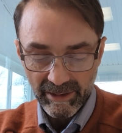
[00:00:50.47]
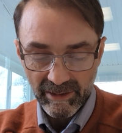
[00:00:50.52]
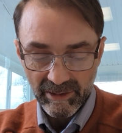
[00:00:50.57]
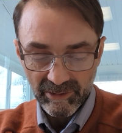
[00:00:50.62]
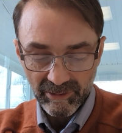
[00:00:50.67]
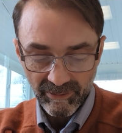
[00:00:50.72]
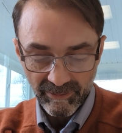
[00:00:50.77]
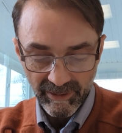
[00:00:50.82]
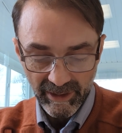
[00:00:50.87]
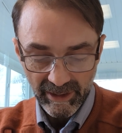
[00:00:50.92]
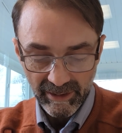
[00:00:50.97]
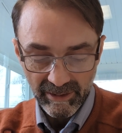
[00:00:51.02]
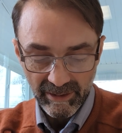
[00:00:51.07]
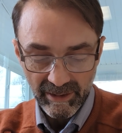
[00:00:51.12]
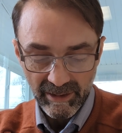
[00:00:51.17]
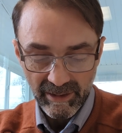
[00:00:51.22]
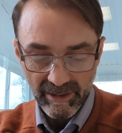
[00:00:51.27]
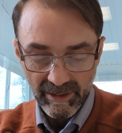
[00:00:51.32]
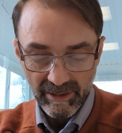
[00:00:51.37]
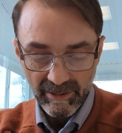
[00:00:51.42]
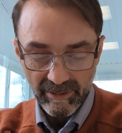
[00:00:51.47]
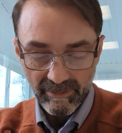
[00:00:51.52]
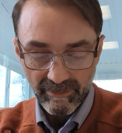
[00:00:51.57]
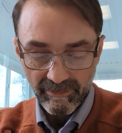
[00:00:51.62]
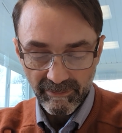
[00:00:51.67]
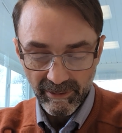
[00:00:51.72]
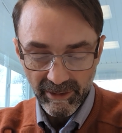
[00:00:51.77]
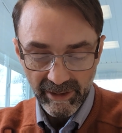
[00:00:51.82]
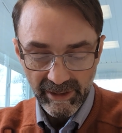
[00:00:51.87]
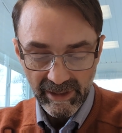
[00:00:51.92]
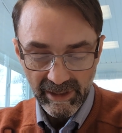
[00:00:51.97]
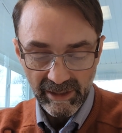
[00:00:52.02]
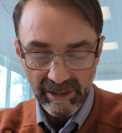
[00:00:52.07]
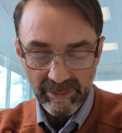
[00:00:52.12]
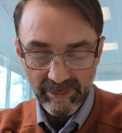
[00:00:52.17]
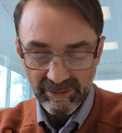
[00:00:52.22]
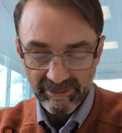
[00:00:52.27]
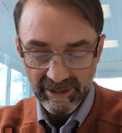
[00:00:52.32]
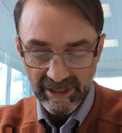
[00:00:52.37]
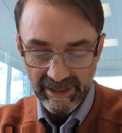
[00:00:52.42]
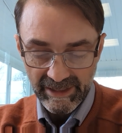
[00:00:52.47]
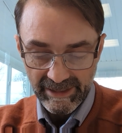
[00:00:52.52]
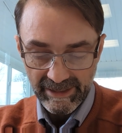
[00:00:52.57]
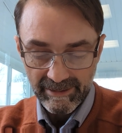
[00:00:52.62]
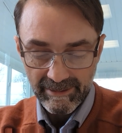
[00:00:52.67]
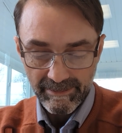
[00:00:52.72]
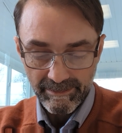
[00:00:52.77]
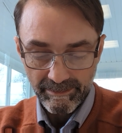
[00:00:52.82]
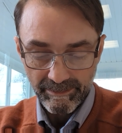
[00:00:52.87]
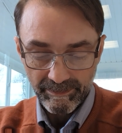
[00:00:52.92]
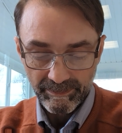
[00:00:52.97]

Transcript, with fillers: is fit for the kingdom of God.